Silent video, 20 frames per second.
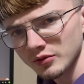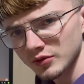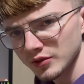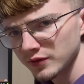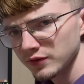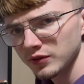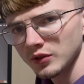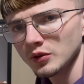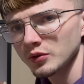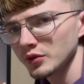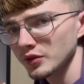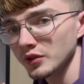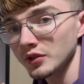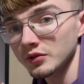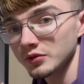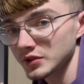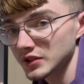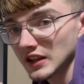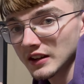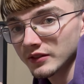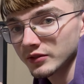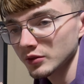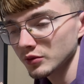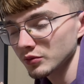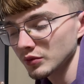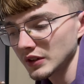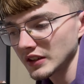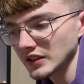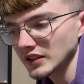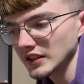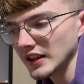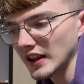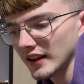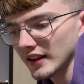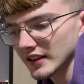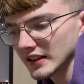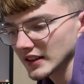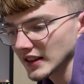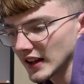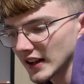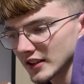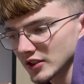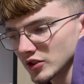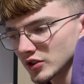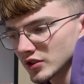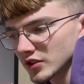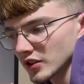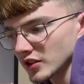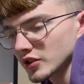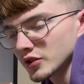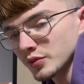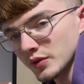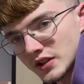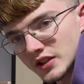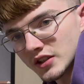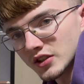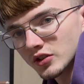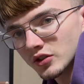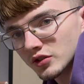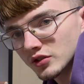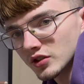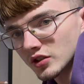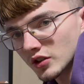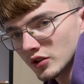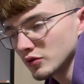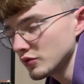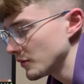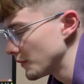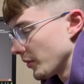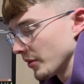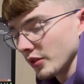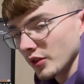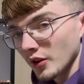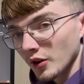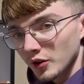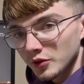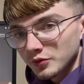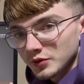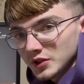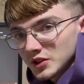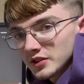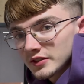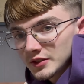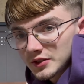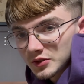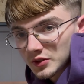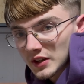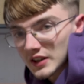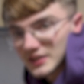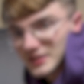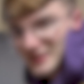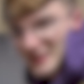was fluid. There was never really any lags or stutters, which is good to know. Now we should address